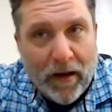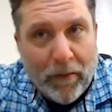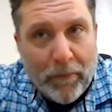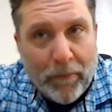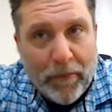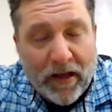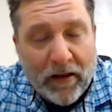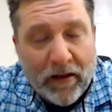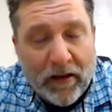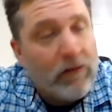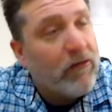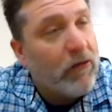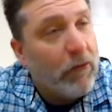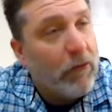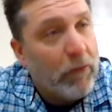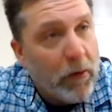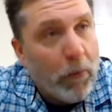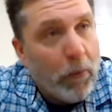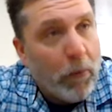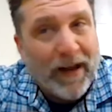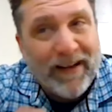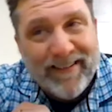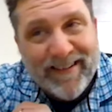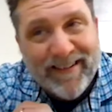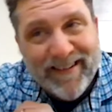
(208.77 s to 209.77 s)
because Tony
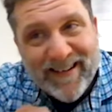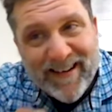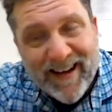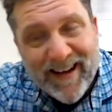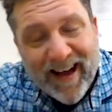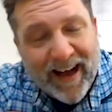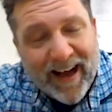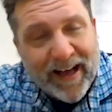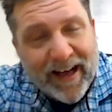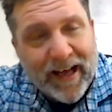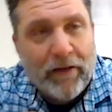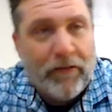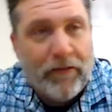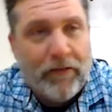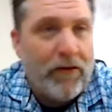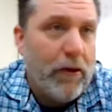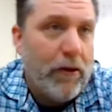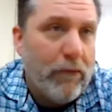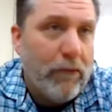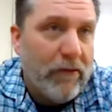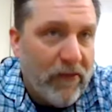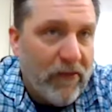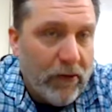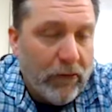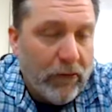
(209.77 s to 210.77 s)
White did not get the
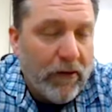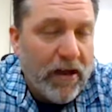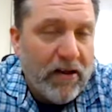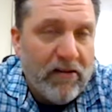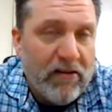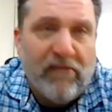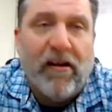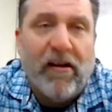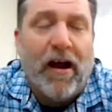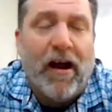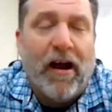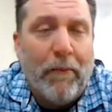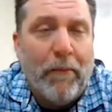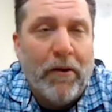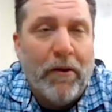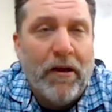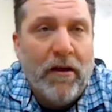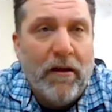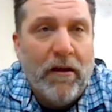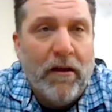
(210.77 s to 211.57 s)
UCLA job.